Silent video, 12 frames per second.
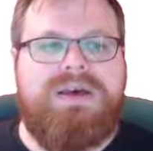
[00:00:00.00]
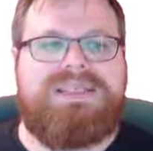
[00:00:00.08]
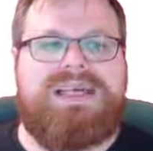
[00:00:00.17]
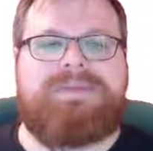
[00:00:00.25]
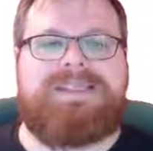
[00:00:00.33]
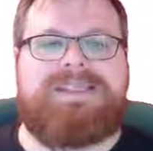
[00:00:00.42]

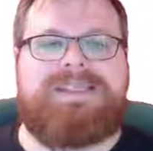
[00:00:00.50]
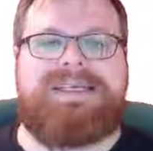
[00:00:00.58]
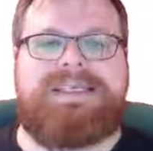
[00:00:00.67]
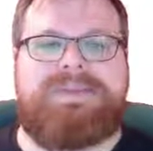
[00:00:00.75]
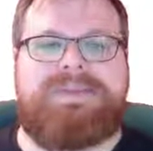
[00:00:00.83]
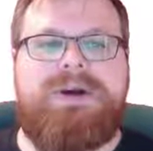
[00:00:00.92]
Substance
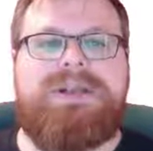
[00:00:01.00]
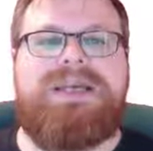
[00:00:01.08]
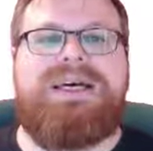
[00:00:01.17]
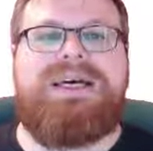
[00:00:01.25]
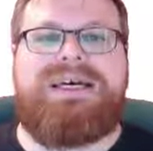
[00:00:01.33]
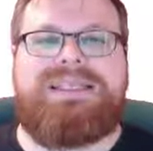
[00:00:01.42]
S1
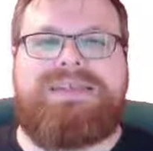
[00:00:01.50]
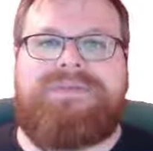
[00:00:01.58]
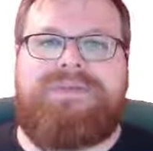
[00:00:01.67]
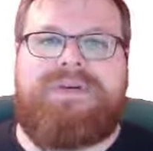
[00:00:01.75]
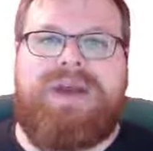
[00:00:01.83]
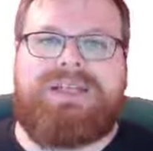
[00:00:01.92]
has a
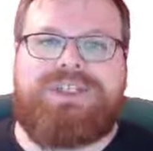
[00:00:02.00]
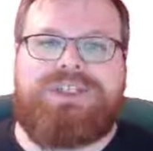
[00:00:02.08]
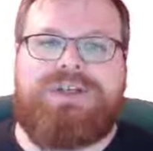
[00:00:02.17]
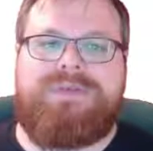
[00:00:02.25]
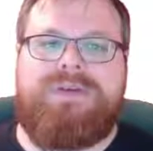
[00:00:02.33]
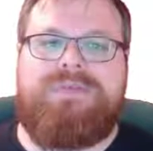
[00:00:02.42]

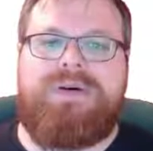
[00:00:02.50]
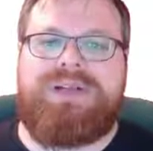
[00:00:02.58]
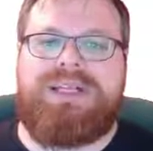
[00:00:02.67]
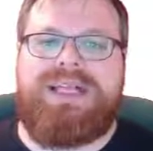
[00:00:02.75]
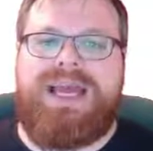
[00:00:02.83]
fraction of component